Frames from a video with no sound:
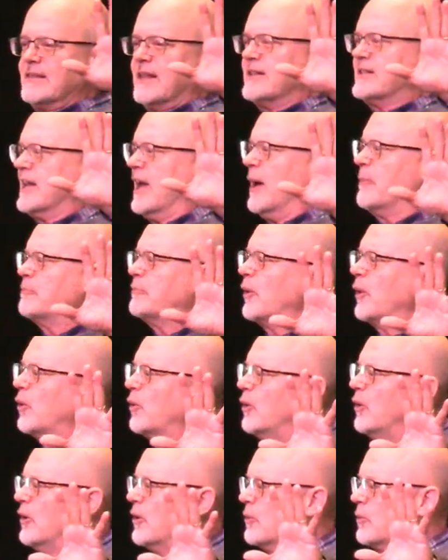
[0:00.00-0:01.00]
the
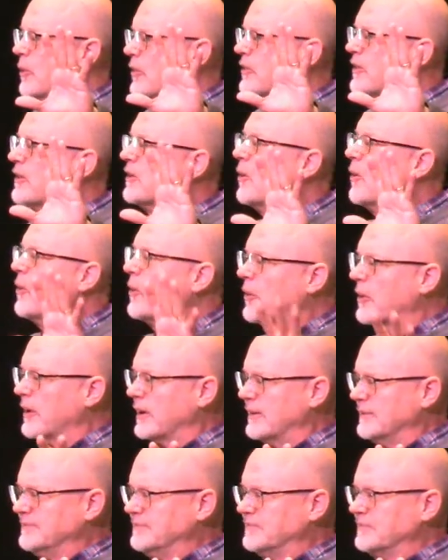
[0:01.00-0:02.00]
temple with
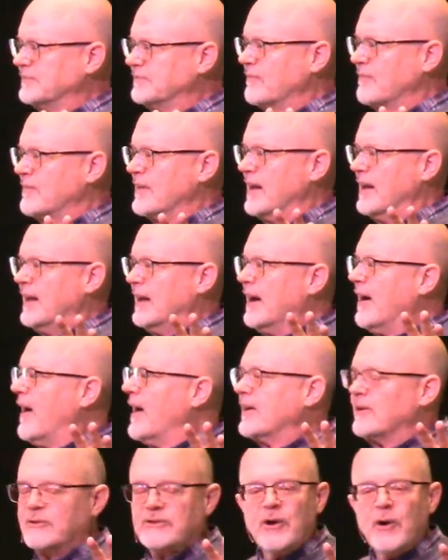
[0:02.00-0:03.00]
glory. Now,
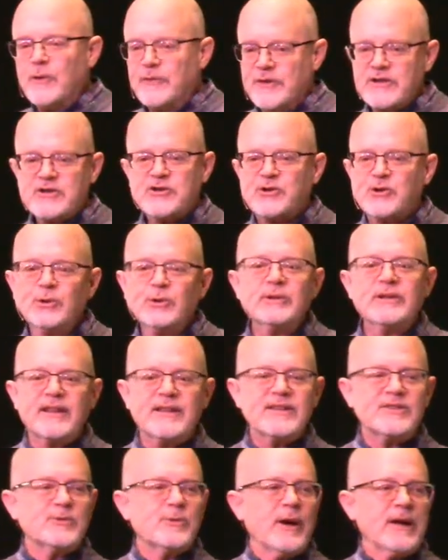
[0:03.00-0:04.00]
I don't know if it's truly
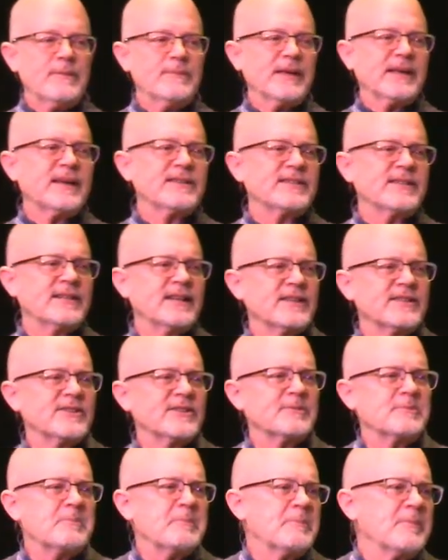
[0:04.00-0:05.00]
this way because he
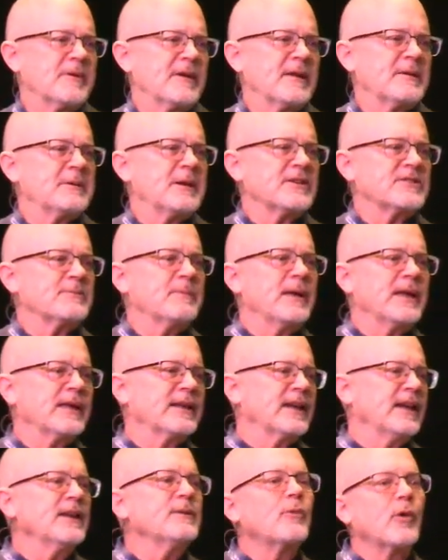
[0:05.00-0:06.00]
doesn't, he doesn't make
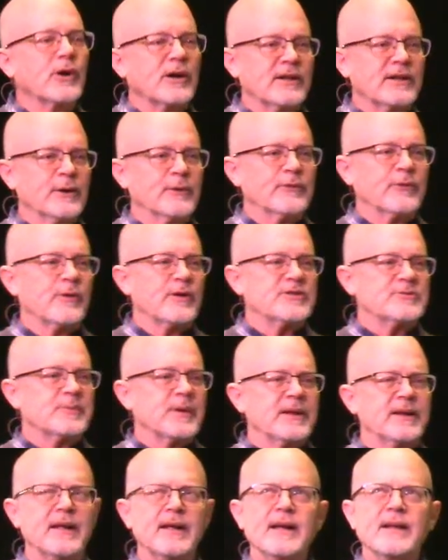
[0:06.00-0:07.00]
it any more clear for us,
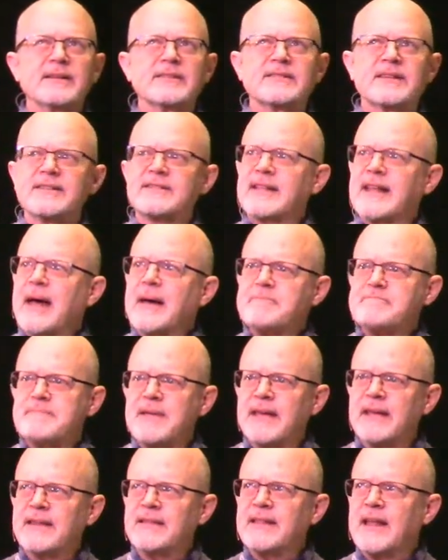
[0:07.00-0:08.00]
but does that
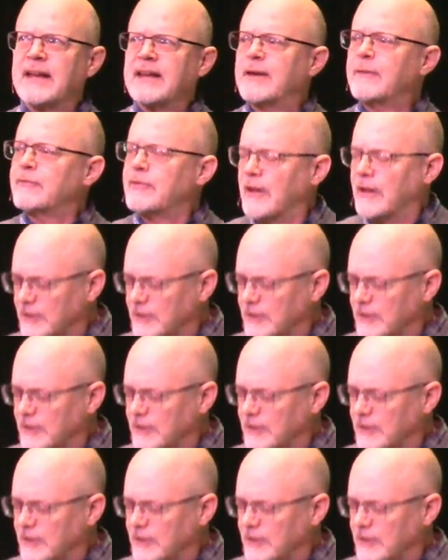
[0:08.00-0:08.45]
mean that if